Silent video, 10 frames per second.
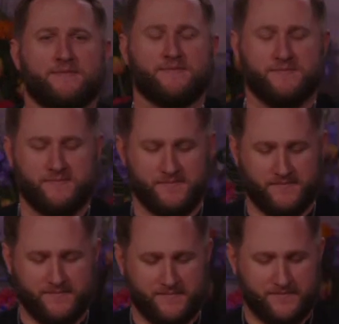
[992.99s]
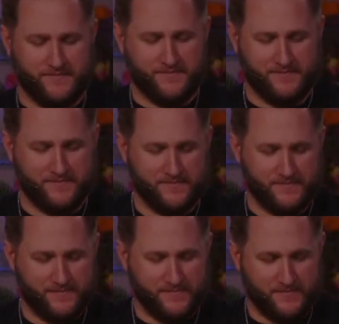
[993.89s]

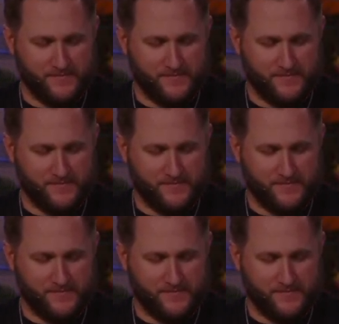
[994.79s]
Nobody speaks.